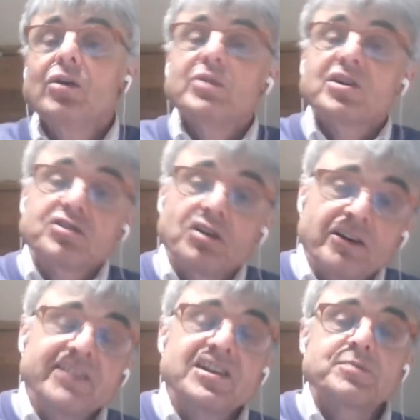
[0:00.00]
we are
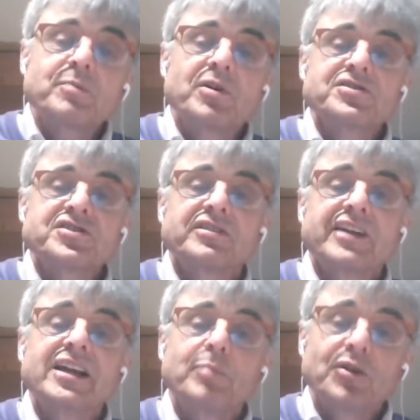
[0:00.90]
turning this person
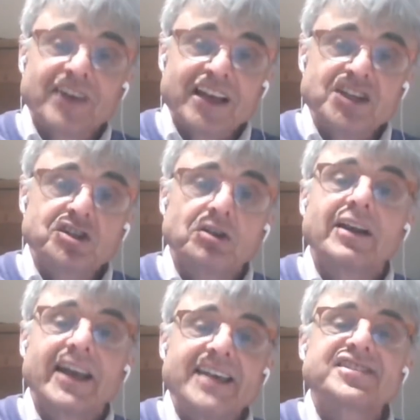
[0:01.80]
in a
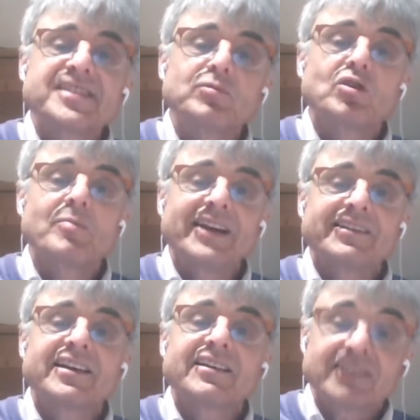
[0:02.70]
potential
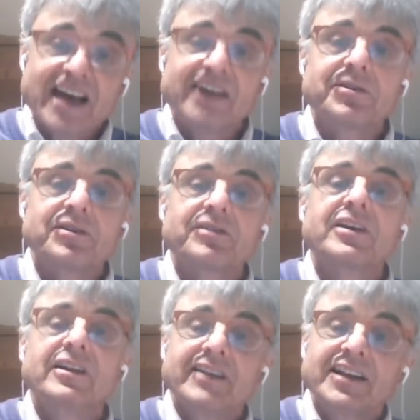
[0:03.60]
asymptomatic carrier
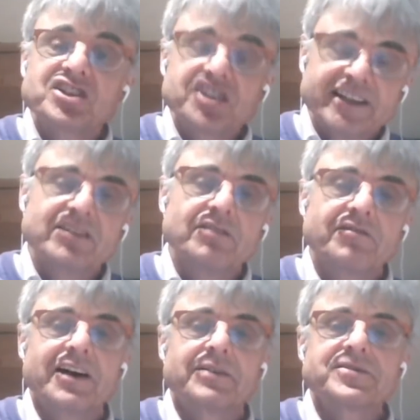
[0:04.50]
that is shedding the
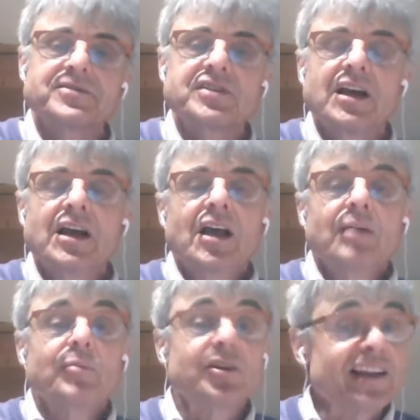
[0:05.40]
virus.
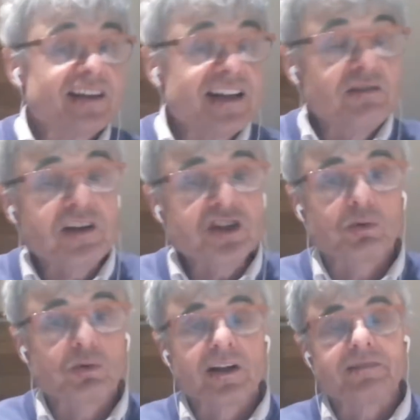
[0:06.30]
But at an
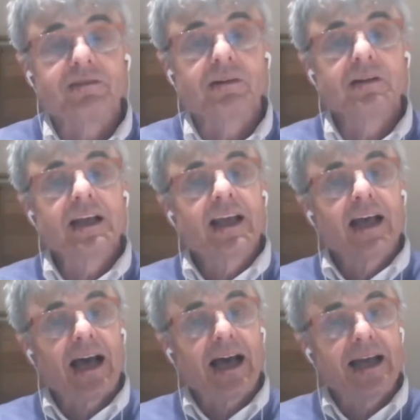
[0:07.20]
individual level,
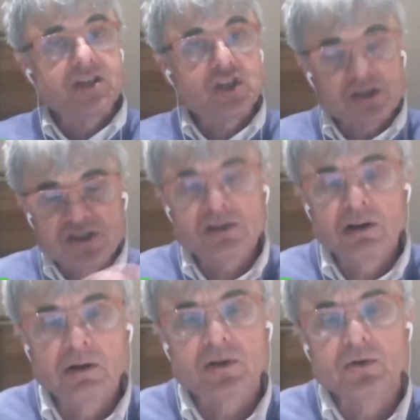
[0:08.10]
I just
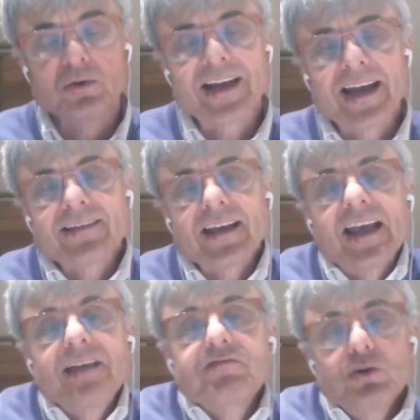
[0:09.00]
told you that
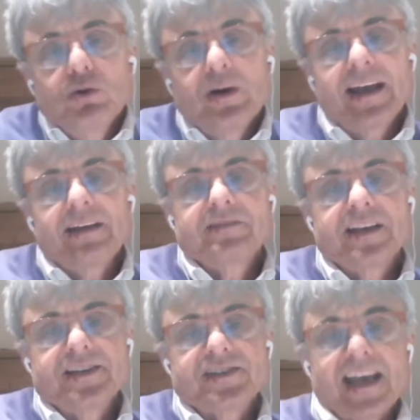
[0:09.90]
if you have
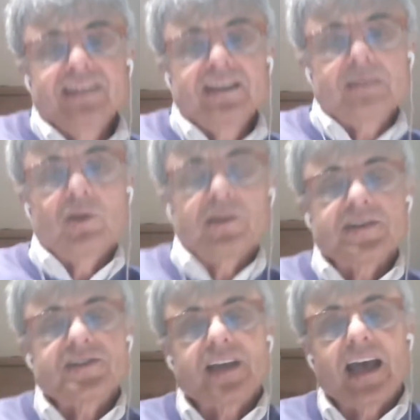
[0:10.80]
these
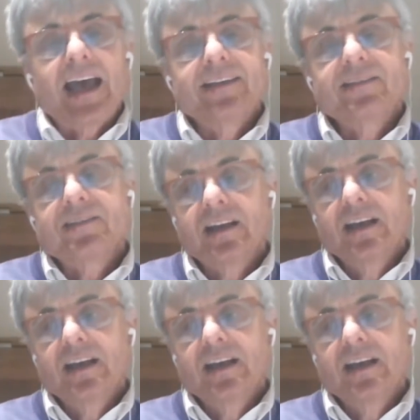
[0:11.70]
antibodies, and